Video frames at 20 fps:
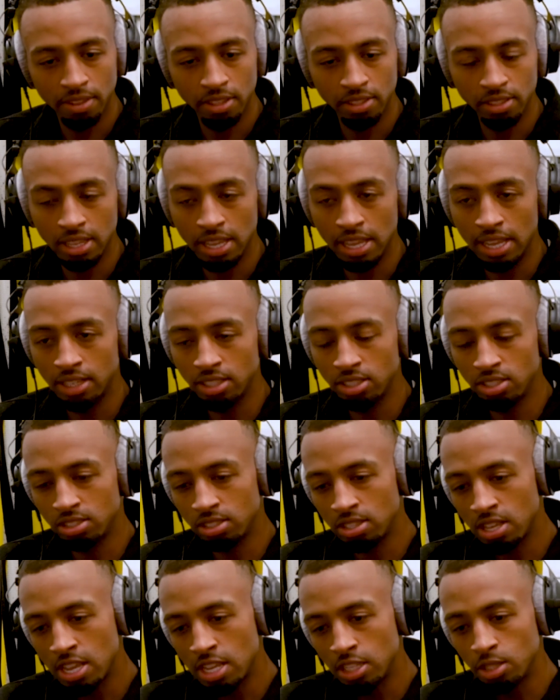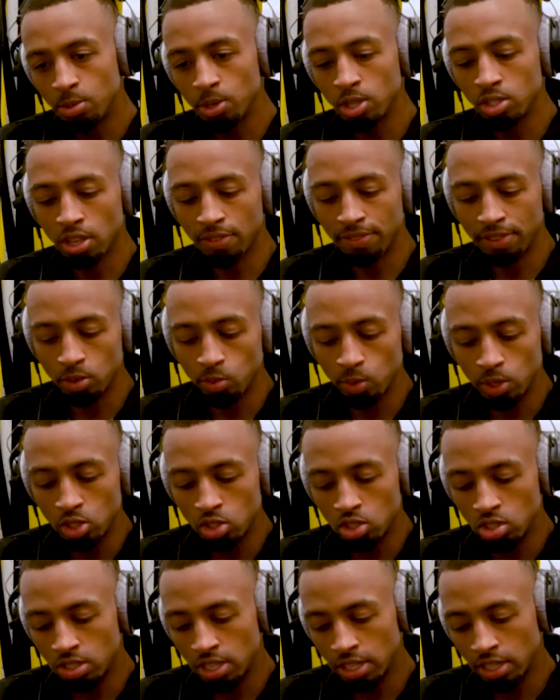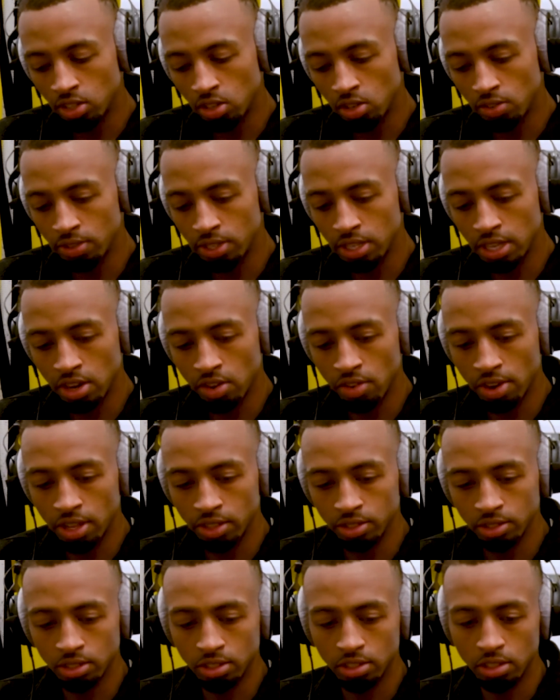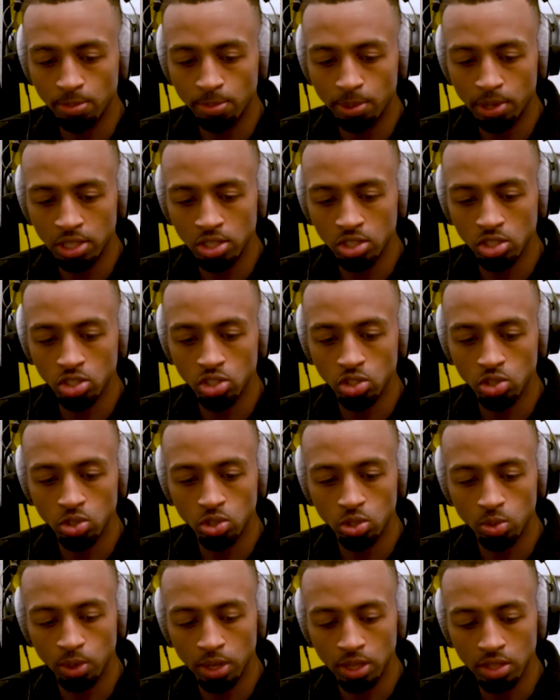Yeah, to be honest, I think when you're just ticking over year round, your body's just used to it.